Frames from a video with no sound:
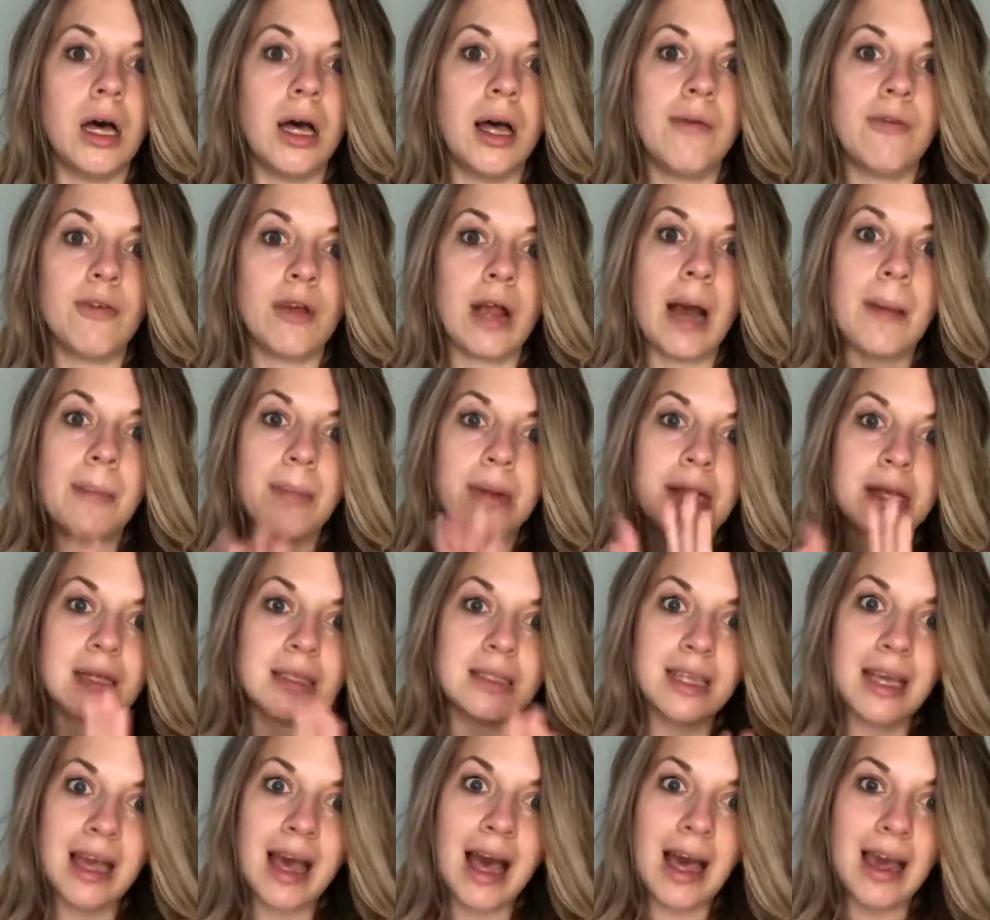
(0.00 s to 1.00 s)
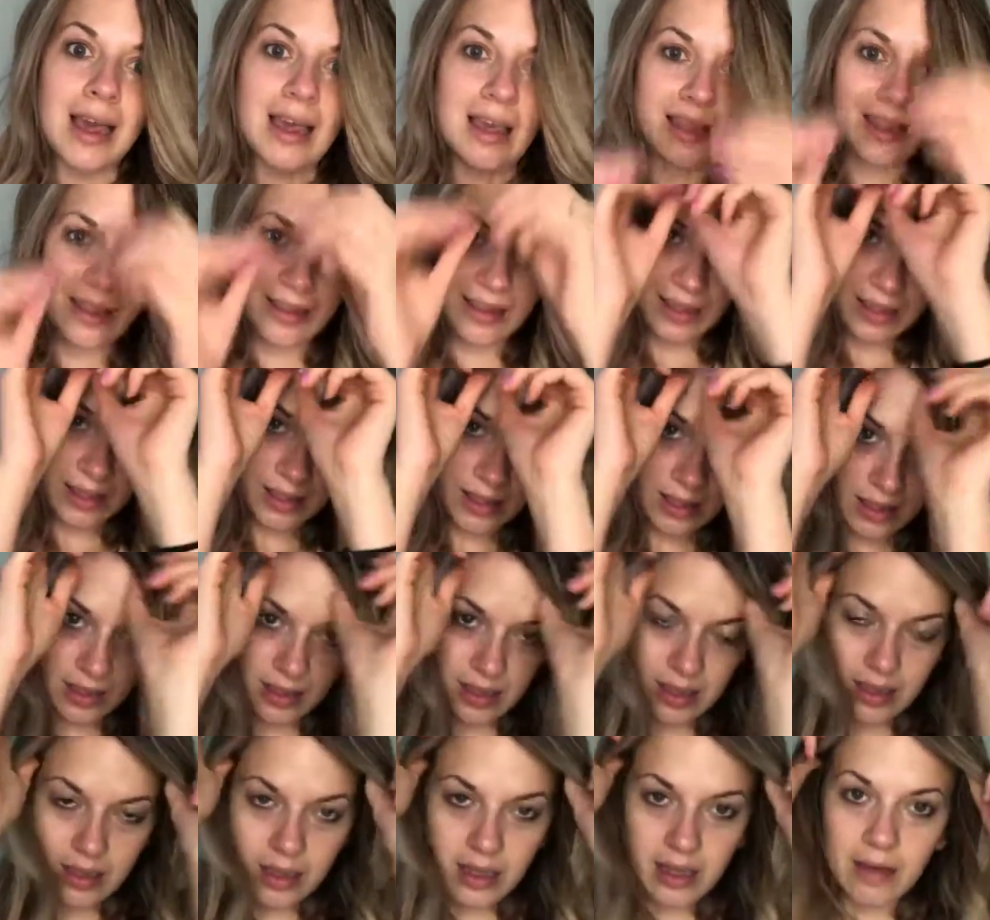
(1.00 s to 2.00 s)
If you're hopping on, say hi.
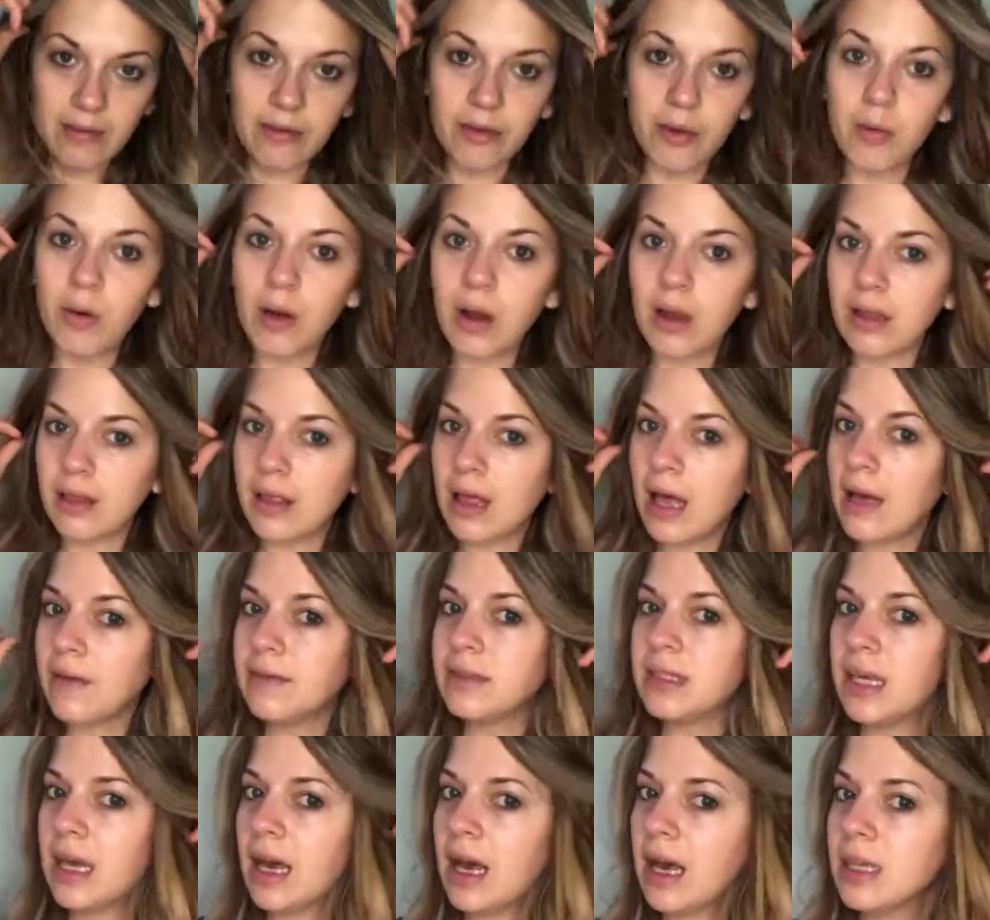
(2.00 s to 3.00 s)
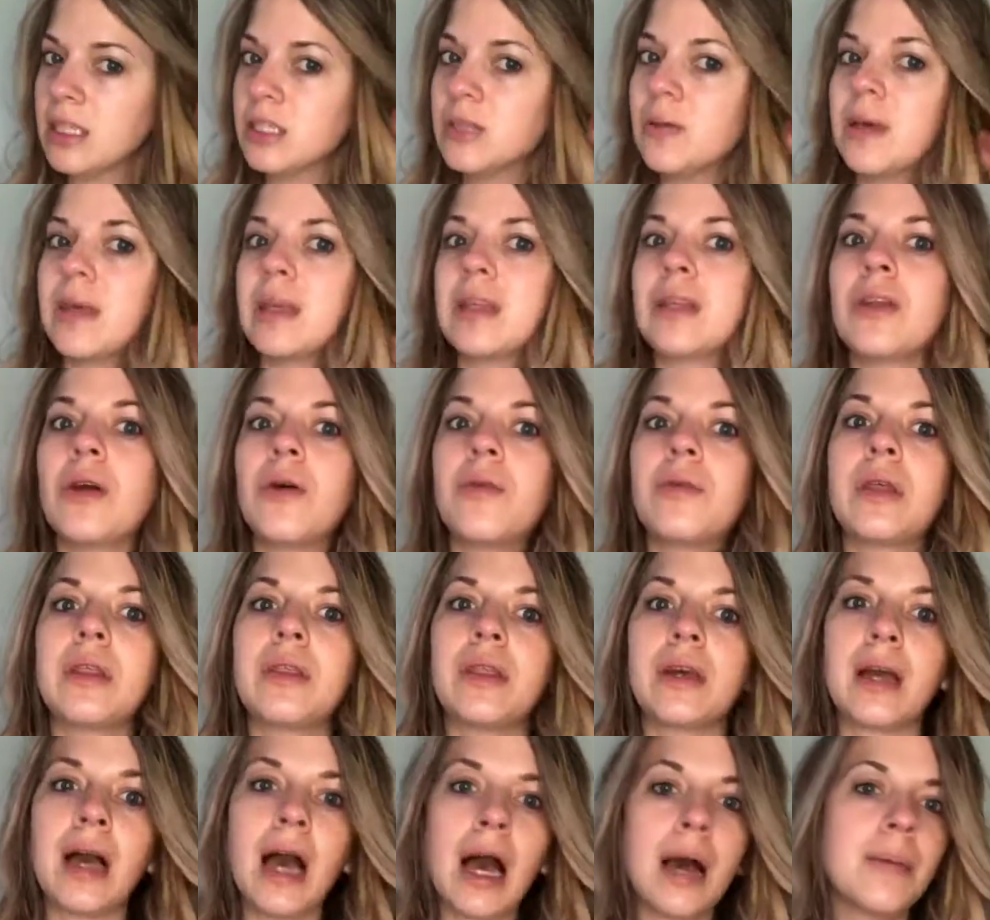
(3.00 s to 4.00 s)
If you are live, say hi so I can know that
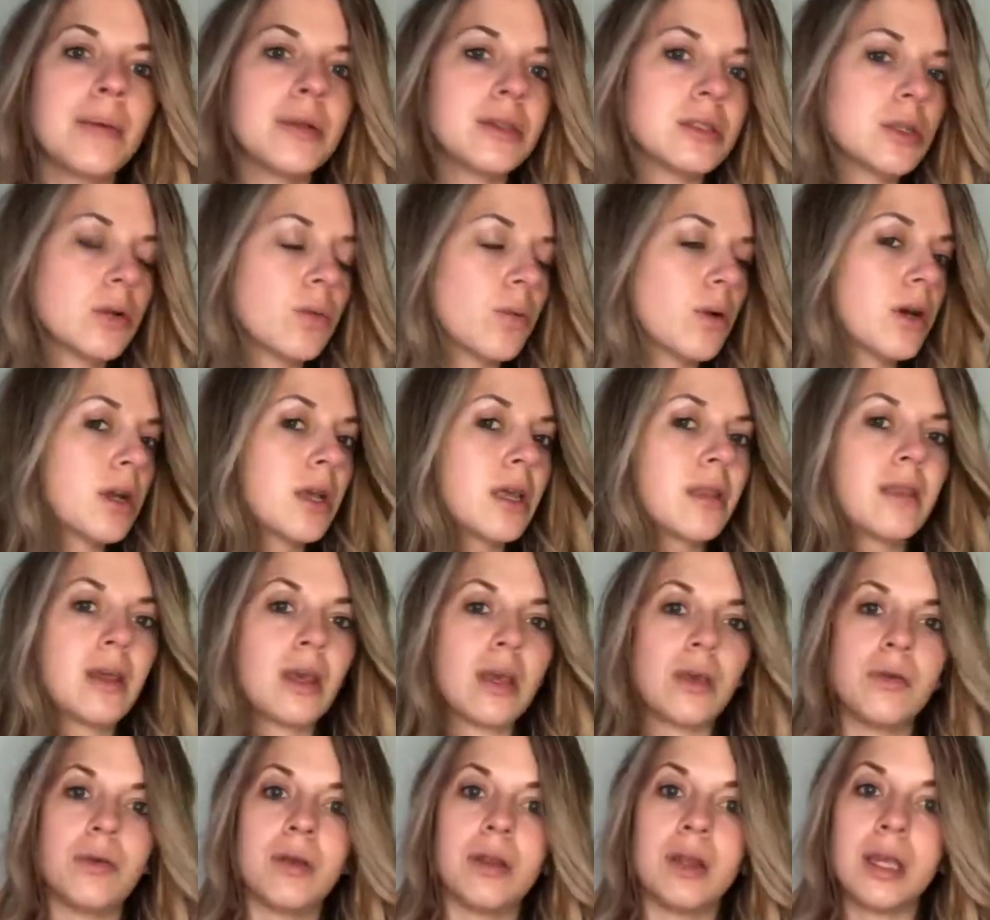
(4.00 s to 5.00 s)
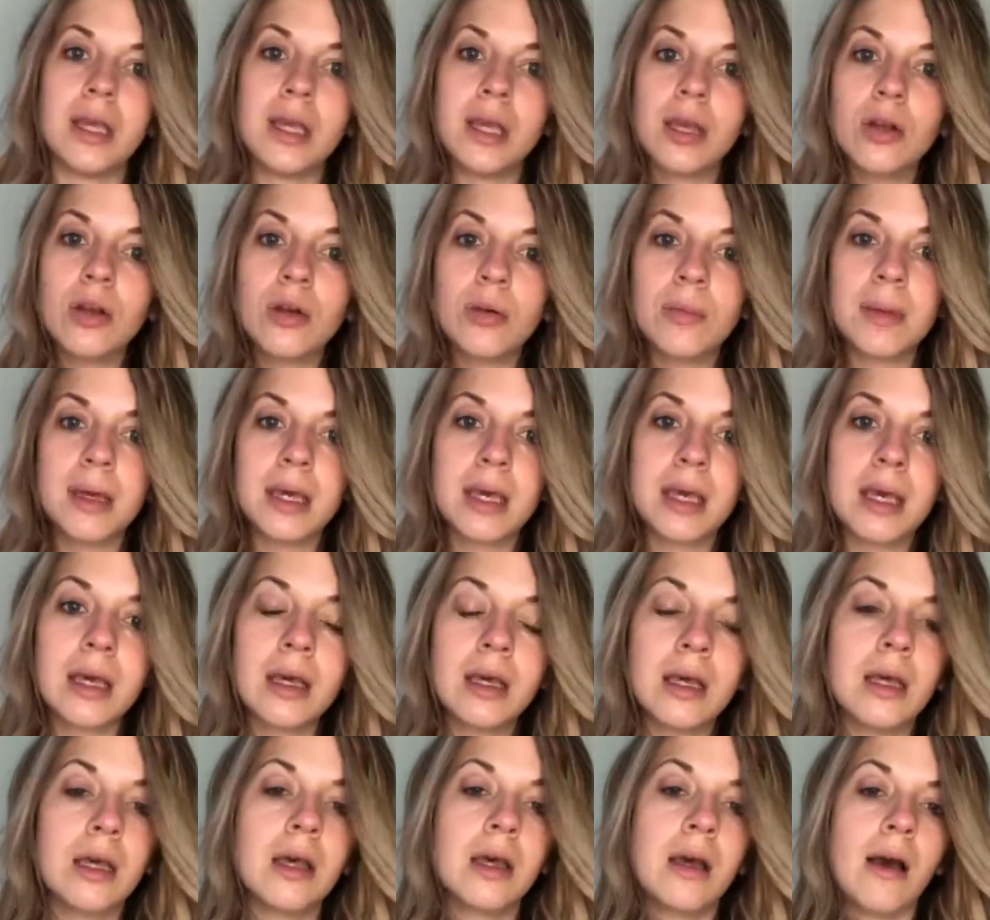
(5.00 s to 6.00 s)
the comments are working, that you can hear
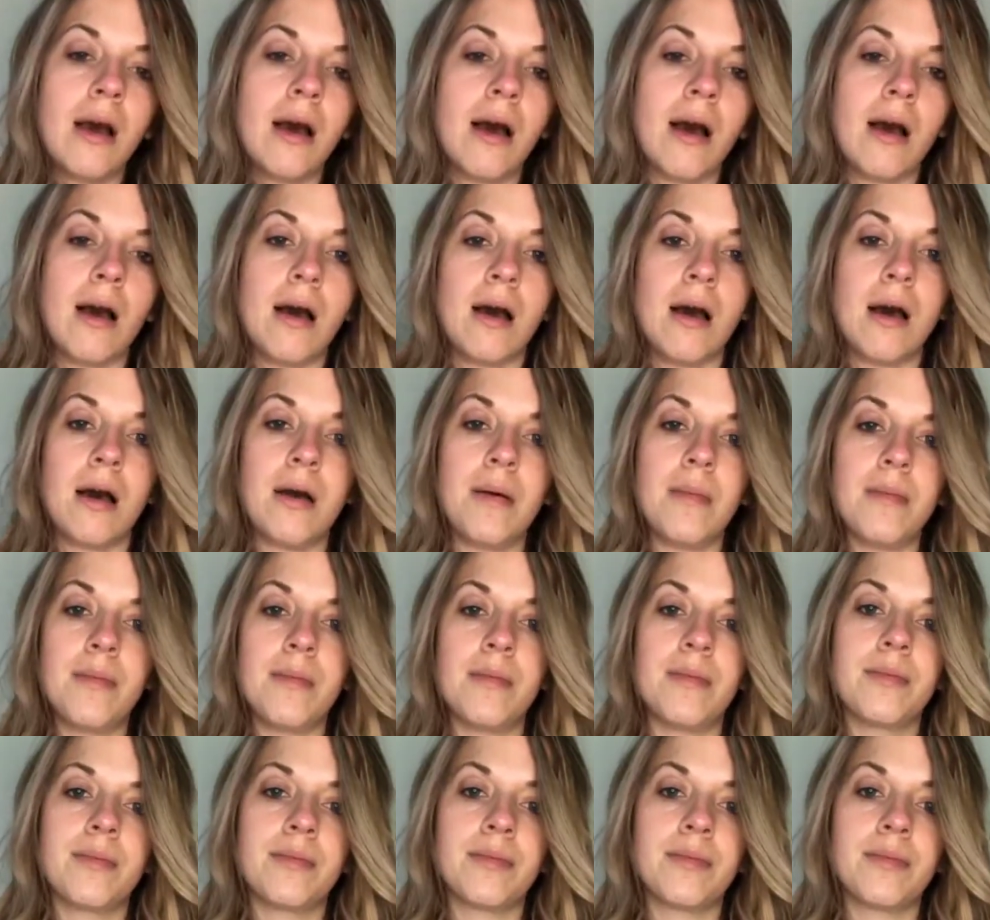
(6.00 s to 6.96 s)
me. I